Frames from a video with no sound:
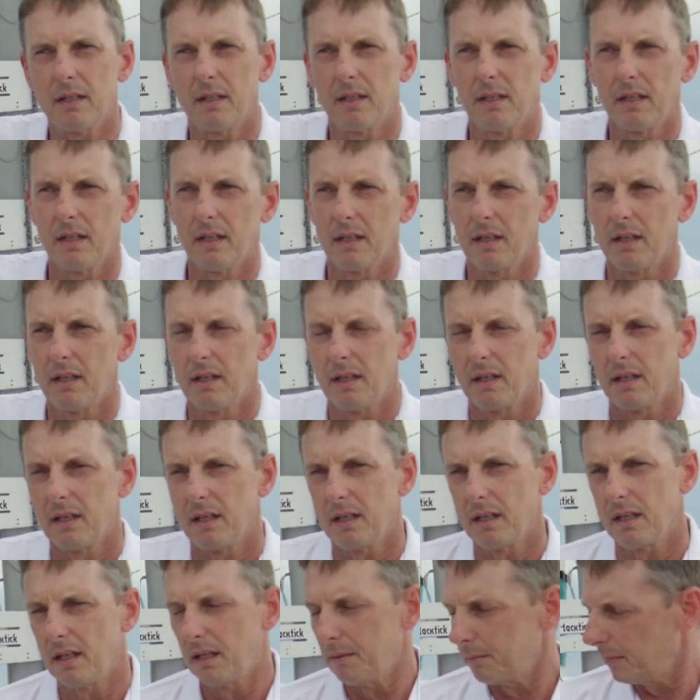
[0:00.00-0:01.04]

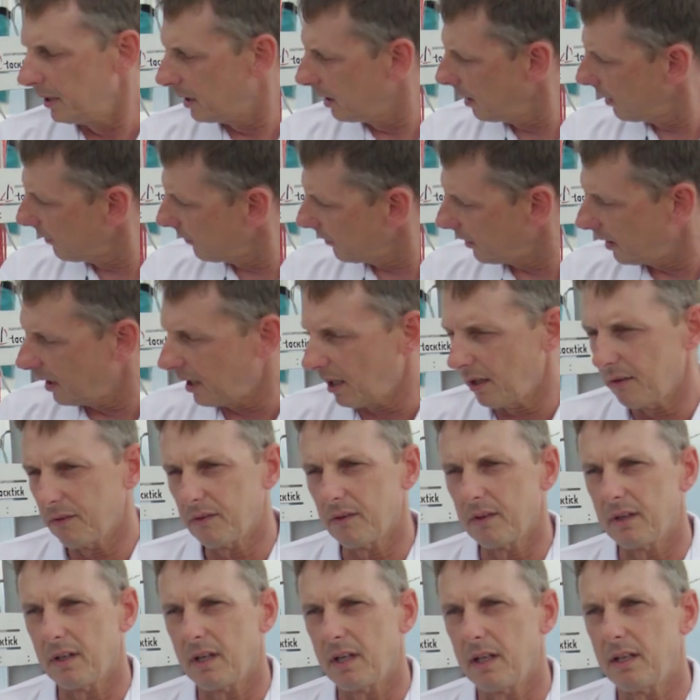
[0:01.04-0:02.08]
and because it has
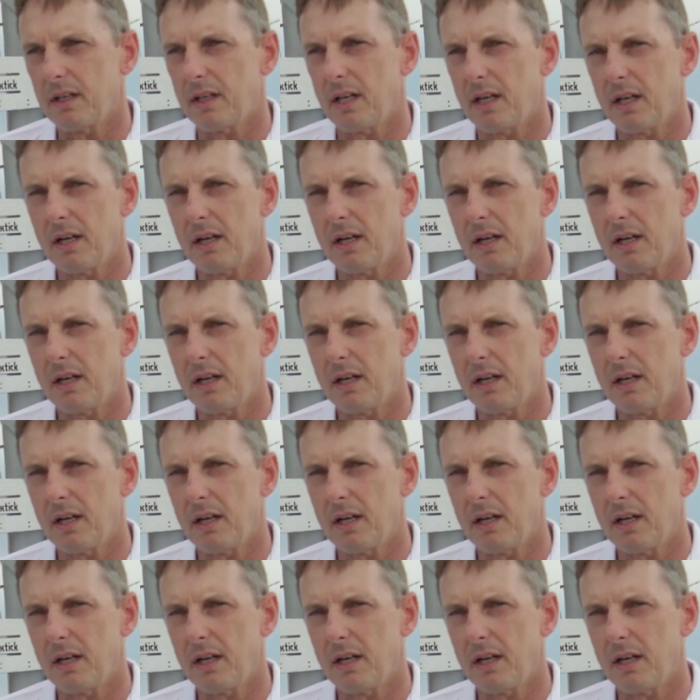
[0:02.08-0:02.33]
an